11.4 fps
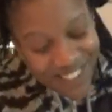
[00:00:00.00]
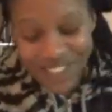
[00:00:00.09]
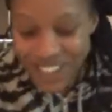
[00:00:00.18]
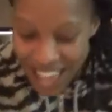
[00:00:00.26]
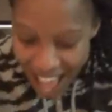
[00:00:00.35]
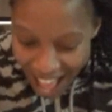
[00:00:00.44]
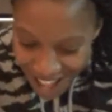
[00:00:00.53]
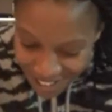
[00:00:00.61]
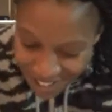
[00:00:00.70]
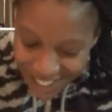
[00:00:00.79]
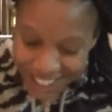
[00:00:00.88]
we
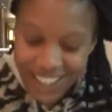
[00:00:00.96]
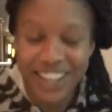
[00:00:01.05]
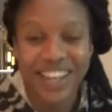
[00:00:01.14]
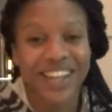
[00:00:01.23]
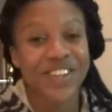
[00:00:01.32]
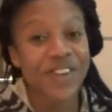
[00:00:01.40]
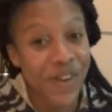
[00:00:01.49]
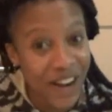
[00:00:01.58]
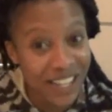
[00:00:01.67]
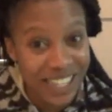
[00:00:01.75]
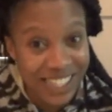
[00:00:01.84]
have New
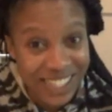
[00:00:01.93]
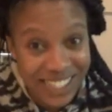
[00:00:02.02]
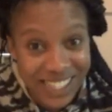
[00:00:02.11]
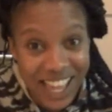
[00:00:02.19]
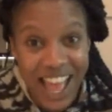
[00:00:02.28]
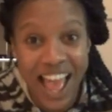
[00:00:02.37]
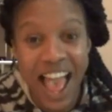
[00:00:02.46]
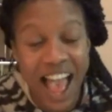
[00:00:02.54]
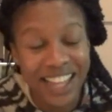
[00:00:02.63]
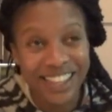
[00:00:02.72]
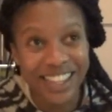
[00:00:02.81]
Orleans
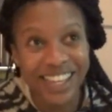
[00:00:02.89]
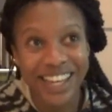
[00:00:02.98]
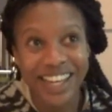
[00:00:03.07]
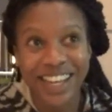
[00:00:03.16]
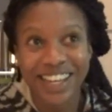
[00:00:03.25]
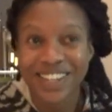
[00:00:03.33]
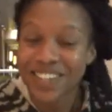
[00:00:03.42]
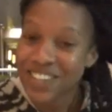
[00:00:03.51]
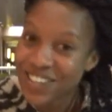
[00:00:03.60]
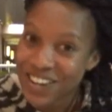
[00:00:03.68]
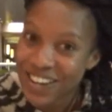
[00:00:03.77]
at the
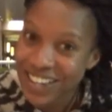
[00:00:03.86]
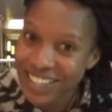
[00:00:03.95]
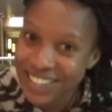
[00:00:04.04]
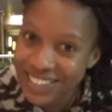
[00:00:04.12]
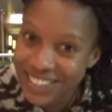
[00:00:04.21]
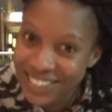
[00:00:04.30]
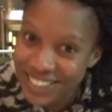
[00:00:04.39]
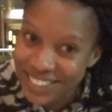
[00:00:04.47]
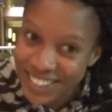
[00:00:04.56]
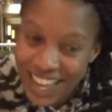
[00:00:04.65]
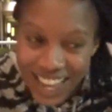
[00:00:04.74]
New York
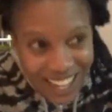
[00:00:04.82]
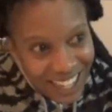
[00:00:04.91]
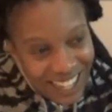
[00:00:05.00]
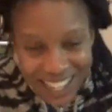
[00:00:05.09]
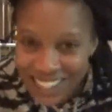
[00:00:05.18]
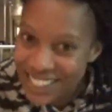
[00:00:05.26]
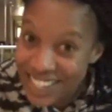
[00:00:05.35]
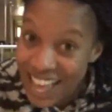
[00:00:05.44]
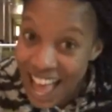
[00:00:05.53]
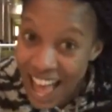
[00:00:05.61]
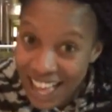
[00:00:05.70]
Jets.
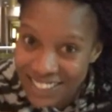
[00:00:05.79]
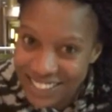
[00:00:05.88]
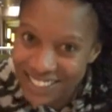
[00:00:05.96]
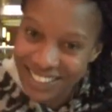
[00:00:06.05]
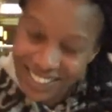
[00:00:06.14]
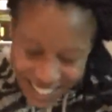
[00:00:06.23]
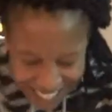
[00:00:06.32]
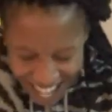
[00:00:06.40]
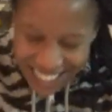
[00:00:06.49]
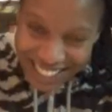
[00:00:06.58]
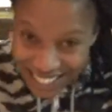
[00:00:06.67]

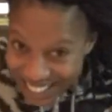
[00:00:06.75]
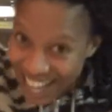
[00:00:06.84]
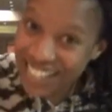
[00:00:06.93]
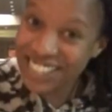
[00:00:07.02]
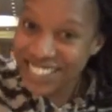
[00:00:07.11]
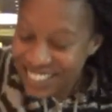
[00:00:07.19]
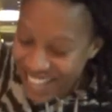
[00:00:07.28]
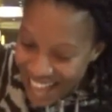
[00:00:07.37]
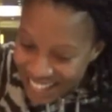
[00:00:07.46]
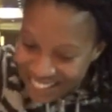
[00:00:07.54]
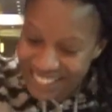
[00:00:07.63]

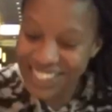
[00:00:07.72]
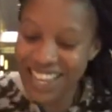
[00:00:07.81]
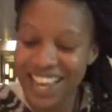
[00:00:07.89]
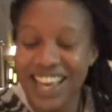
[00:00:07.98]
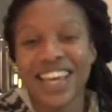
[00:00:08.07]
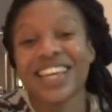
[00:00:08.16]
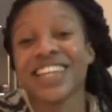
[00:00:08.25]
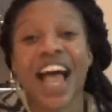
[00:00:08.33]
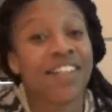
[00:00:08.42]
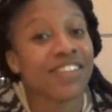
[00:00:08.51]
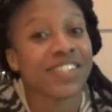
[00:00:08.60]
Jets.
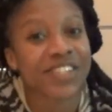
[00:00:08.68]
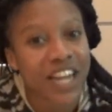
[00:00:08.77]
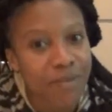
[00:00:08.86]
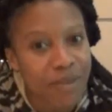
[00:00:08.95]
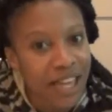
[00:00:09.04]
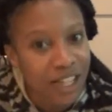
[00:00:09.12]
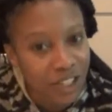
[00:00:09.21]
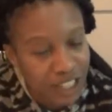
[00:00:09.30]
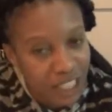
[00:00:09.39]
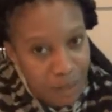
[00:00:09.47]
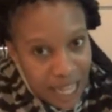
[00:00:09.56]
Now, this is going to be an
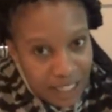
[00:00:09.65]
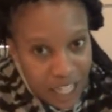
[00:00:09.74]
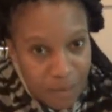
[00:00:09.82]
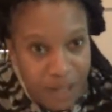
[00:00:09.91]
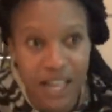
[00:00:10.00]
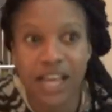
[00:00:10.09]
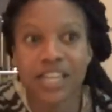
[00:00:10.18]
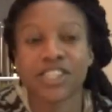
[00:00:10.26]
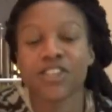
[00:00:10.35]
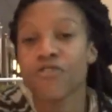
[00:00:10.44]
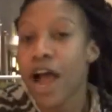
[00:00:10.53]
interesting matchup
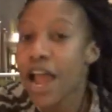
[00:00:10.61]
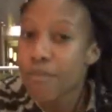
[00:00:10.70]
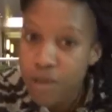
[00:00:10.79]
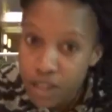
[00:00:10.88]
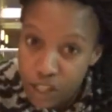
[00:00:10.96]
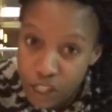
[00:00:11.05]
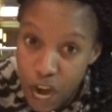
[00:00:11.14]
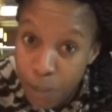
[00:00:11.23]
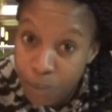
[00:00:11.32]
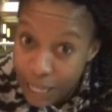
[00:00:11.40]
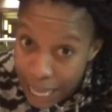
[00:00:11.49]
because the Ryan brothers
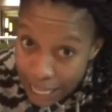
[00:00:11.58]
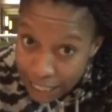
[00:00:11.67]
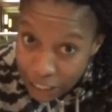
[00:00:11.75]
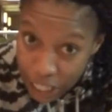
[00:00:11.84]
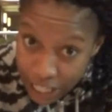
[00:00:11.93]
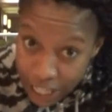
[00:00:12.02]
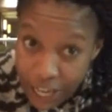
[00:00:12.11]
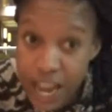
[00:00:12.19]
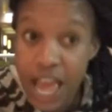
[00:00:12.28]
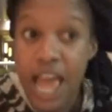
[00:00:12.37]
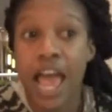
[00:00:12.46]
are playing each other,
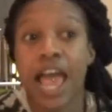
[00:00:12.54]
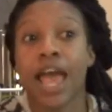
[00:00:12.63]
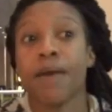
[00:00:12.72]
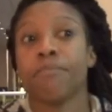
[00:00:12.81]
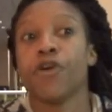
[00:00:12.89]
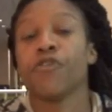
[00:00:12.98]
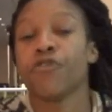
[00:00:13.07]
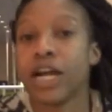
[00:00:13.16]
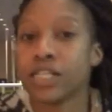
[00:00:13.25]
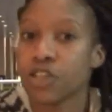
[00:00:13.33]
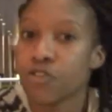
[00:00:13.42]
and both
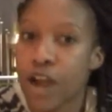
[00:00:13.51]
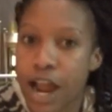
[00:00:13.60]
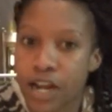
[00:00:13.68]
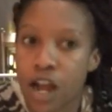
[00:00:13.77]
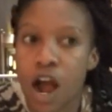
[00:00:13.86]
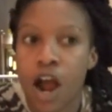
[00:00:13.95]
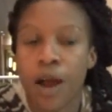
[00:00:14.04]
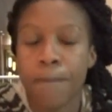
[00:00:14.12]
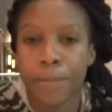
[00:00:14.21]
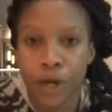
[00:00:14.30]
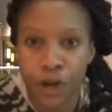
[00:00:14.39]
Rex and Ryan
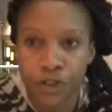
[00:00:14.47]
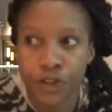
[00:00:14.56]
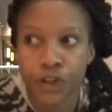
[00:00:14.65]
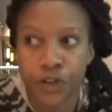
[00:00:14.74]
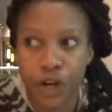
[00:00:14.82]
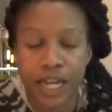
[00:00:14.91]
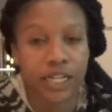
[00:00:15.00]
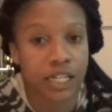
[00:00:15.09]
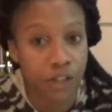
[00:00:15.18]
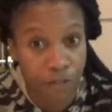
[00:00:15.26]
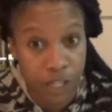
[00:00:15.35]
are both great
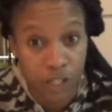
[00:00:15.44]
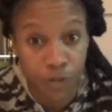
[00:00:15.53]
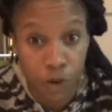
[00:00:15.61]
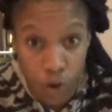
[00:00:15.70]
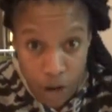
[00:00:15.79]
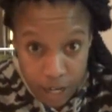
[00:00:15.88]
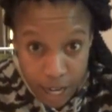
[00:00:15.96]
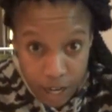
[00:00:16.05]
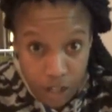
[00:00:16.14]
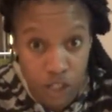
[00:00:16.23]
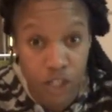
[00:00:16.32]
defensive
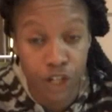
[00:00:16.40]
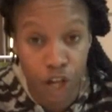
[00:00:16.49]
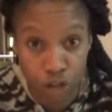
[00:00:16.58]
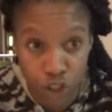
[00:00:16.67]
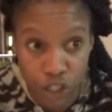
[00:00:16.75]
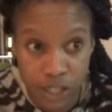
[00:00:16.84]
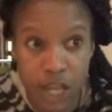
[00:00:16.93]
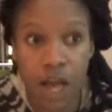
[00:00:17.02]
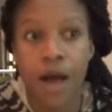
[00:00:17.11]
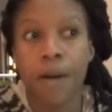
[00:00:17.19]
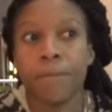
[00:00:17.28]
coordinators and coaches.
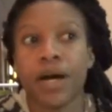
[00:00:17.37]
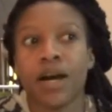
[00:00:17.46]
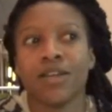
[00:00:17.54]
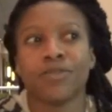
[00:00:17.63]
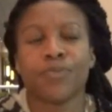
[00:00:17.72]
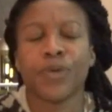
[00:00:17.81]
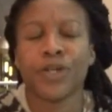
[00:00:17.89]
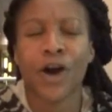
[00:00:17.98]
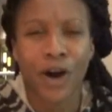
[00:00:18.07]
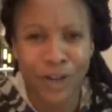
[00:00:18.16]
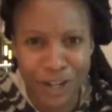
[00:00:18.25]
But we
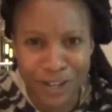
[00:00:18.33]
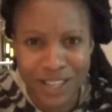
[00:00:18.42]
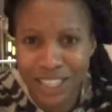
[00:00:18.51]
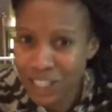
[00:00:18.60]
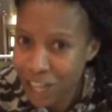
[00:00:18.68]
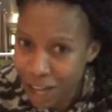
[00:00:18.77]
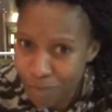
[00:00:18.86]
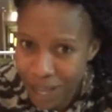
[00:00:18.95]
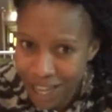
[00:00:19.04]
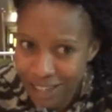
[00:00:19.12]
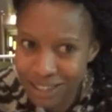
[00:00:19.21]
all know that Sean
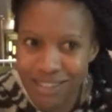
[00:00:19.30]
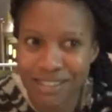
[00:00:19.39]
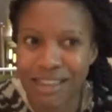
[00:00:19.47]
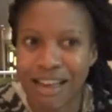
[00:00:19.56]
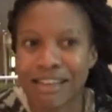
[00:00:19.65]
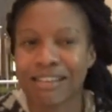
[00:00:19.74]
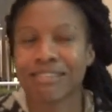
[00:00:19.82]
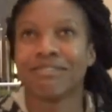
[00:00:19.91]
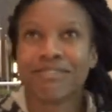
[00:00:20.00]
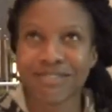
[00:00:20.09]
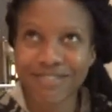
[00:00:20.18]
Payton is like
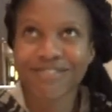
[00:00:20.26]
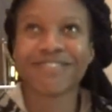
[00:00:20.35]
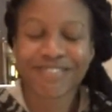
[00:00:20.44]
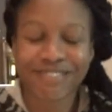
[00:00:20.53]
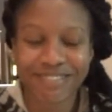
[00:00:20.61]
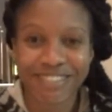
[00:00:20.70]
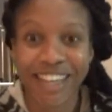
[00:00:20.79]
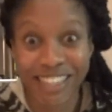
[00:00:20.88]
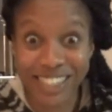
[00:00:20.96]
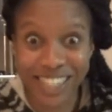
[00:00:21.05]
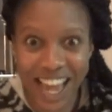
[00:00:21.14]

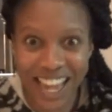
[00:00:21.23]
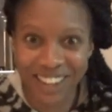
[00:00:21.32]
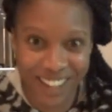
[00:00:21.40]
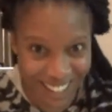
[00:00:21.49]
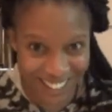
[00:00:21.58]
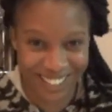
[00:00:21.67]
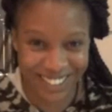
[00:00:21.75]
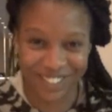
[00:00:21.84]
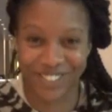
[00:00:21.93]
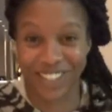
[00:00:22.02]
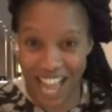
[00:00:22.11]
a saint,
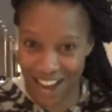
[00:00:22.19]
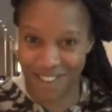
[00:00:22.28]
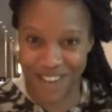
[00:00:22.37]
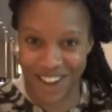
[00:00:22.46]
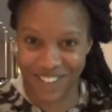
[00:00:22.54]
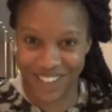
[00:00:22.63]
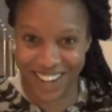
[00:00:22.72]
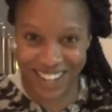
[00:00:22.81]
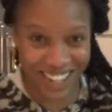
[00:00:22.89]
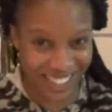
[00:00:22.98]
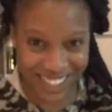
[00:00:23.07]
for lack of a better word.
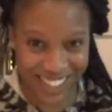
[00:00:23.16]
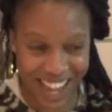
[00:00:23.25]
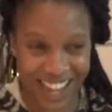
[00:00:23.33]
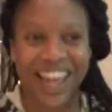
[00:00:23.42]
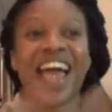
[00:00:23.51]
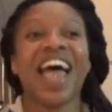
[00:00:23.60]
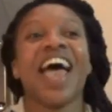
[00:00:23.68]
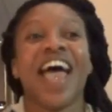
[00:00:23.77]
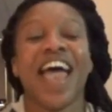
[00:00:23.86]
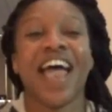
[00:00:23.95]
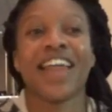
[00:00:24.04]
He's a saint.
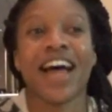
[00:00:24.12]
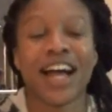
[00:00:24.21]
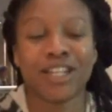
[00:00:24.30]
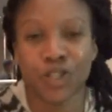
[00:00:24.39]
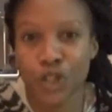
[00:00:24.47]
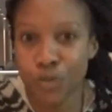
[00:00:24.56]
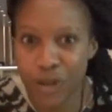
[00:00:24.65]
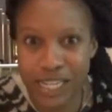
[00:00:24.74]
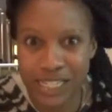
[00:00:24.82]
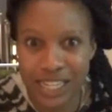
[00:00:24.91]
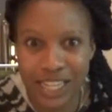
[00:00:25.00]
And Drew
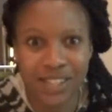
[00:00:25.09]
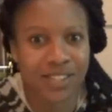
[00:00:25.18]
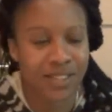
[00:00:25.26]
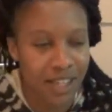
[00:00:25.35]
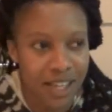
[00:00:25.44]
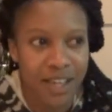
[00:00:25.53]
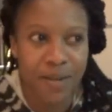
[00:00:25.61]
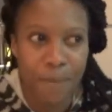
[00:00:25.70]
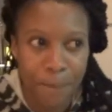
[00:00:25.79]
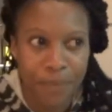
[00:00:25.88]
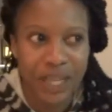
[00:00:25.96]
Brees,
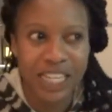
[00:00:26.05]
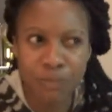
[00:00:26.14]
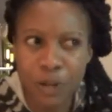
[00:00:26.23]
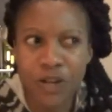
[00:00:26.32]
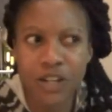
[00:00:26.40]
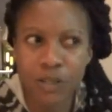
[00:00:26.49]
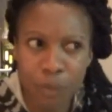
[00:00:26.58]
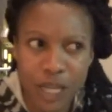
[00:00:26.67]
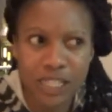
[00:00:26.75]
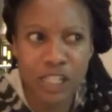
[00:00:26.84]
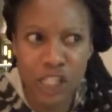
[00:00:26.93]
he's been on his P's and